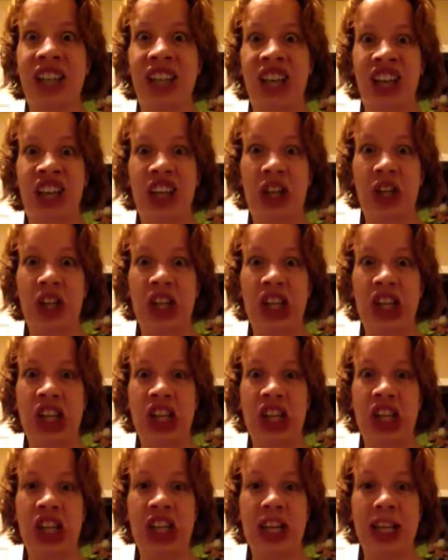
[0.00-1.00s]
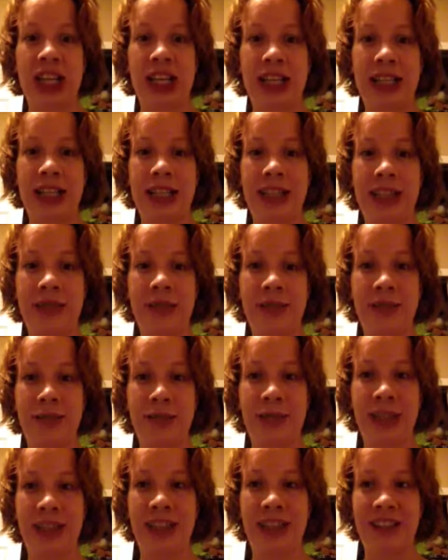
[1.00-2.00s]
Hurl, as
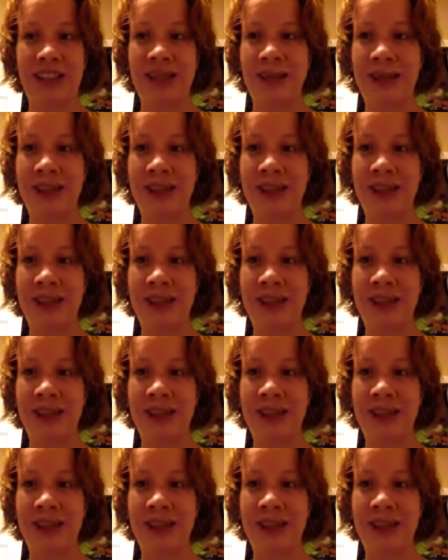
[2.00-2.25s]
Money calls him.